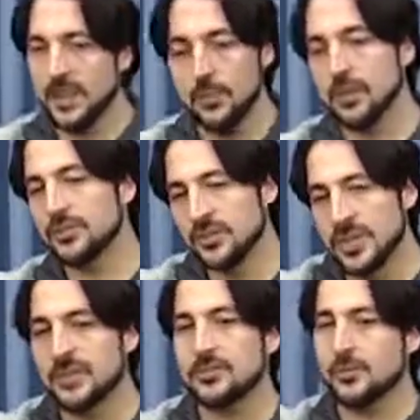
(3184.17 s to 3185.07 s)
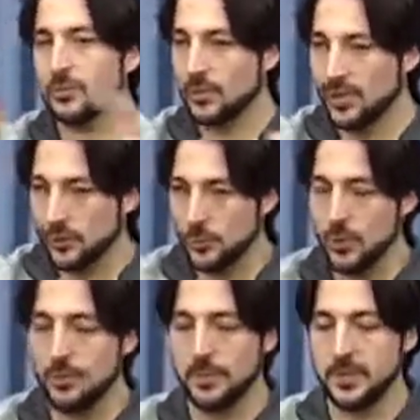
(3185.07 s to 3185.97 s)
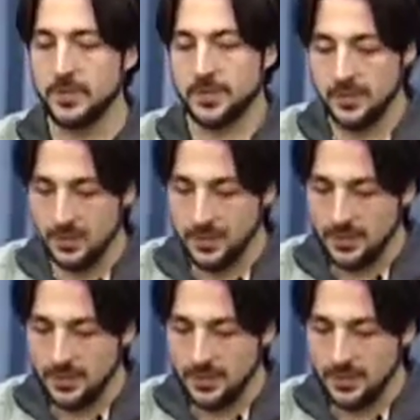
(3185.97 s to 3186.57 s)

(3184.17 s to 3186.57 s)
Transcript: It was just to try to open the